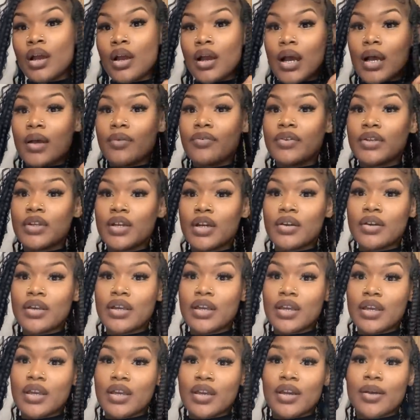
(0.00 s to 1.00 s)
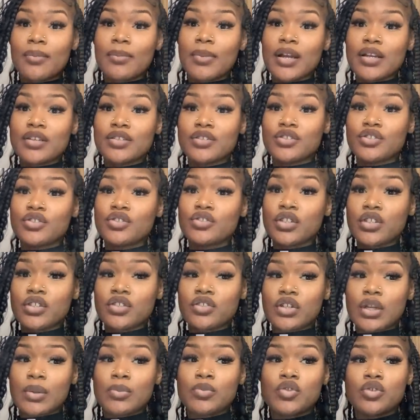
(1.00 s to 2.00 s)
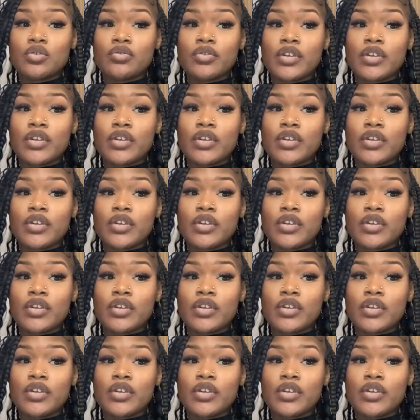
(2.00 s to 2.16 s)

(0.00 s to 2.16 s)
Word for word: I'm gonna go ahead and unbox this dresser. I'm just